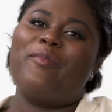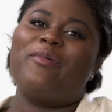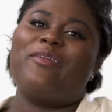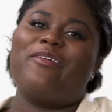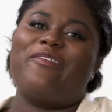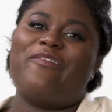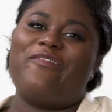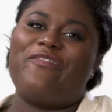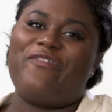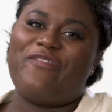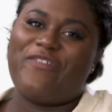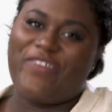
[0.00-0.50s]

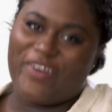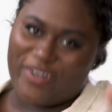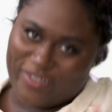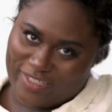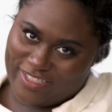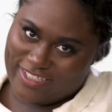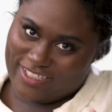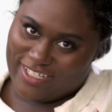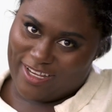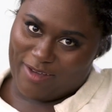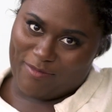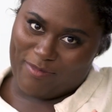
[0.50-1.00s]
remember the
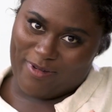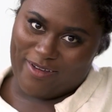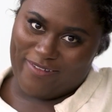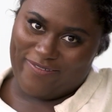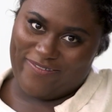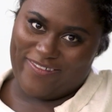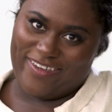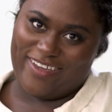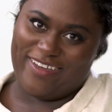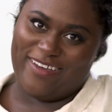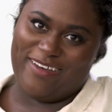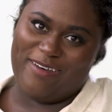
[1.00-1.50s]
first time
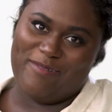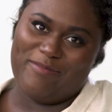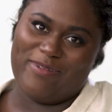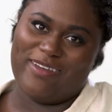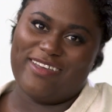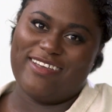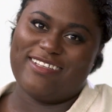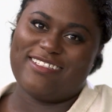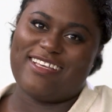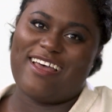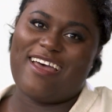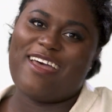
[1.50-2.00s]
I
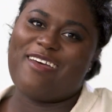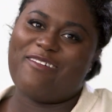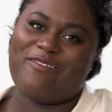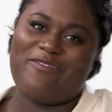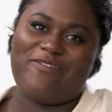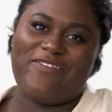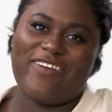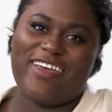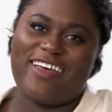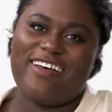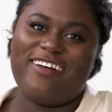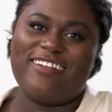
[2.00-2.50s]
failed because I
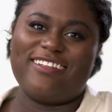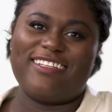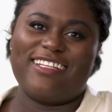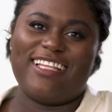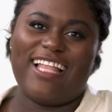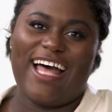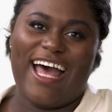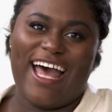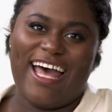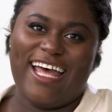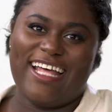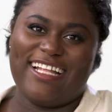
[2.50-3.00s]
have
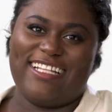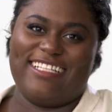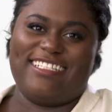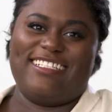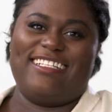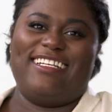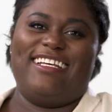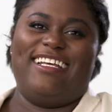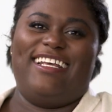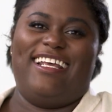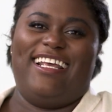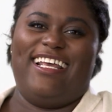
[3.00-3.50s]
failed a lot
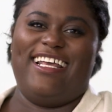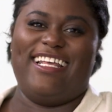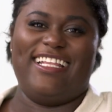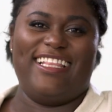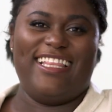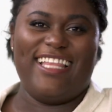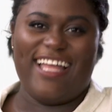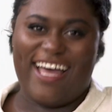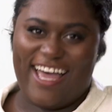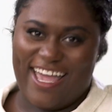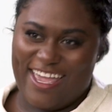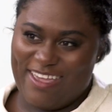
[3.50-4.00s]

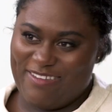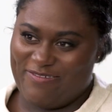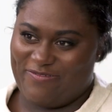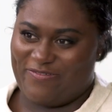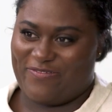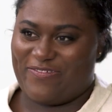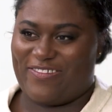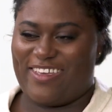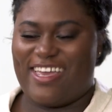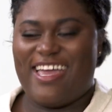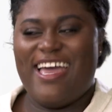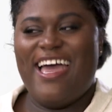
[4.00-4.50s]
in
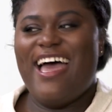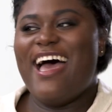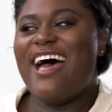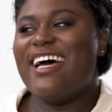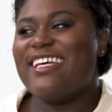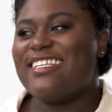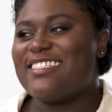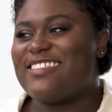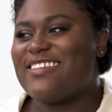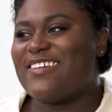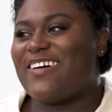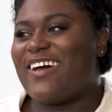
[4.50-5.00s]
life,
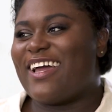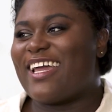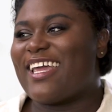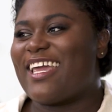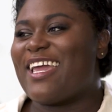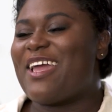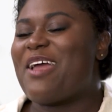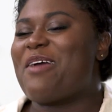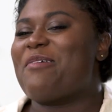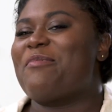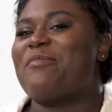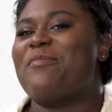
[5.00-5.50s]
so
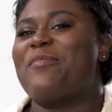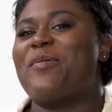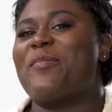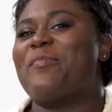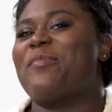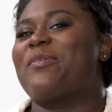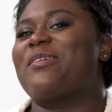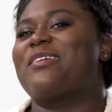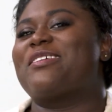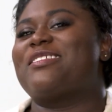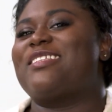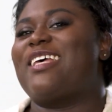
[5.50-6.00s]
I can't
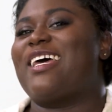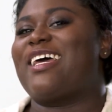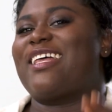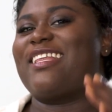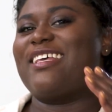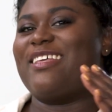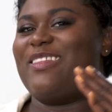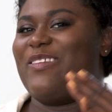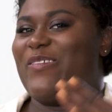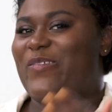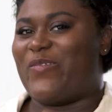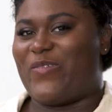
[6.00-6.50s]
remember
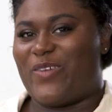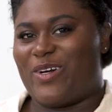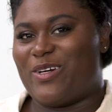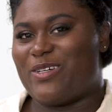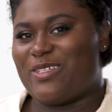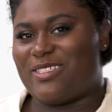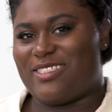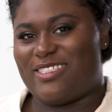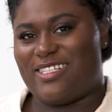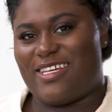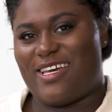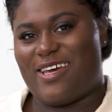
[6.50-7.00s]
exactly the
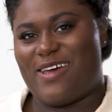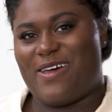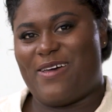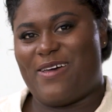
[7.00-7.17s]
first